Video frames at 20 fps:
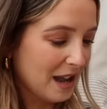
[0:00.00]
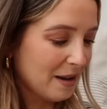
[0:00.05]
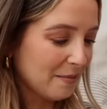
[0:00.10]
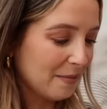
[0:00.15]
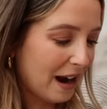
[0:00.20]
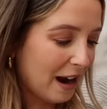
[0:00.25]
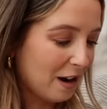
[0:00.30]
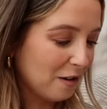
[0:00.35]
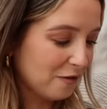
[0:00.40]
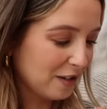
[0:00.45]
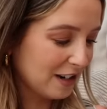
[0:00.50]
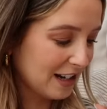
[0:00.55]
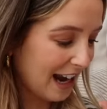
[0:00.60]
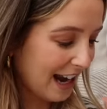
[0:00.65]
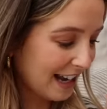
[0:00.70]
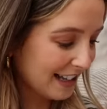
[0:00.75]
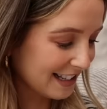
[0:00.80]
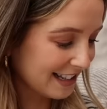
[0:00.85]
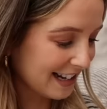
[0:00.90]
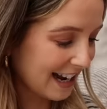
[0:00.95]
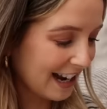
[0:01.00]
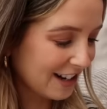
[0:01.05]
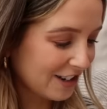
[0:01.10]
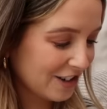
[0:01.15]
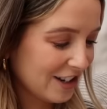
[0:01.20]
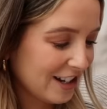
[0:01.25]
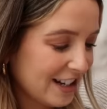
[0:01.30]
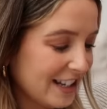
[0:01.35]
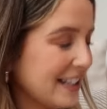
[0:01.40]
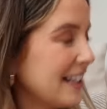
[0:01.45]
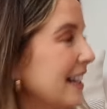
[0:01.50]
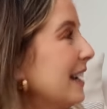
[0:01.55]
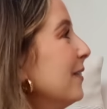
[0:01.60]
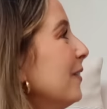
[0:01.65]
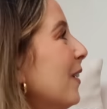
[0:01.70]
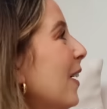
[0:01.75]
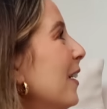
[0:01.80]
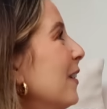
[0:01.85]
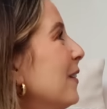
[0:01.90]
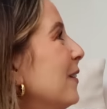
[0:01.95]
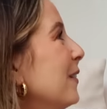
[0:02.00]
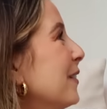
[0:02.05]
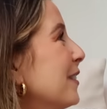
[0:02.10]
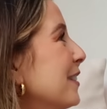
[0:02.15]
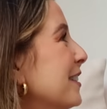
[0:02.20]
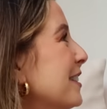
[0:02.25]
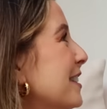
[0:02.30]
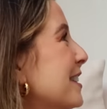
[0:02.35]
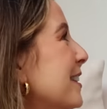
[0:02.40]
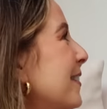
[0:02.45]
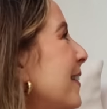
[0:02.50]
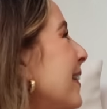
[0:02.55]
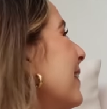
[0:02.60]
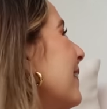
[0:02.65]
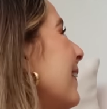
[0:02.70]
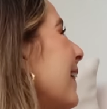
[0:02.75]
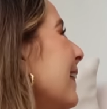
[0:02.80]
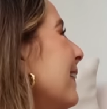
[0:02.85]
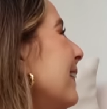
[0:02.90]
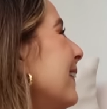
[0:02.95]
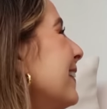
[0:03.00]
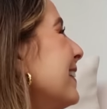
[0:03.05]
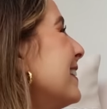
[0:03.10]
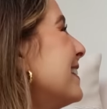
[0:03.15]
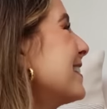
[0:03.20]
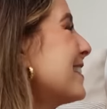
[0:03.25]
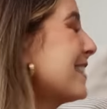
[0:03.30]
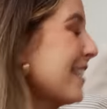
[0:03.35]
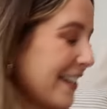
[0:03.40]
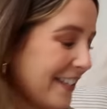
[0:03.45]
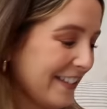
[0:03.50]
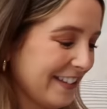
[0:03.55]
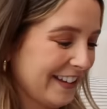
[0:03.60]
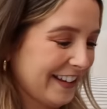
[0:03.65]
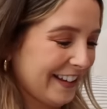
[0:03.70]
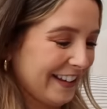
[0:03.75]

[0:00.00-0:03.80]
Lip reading: but Alfie hasn't actually seen what I ordered, so I quite wanted to show you.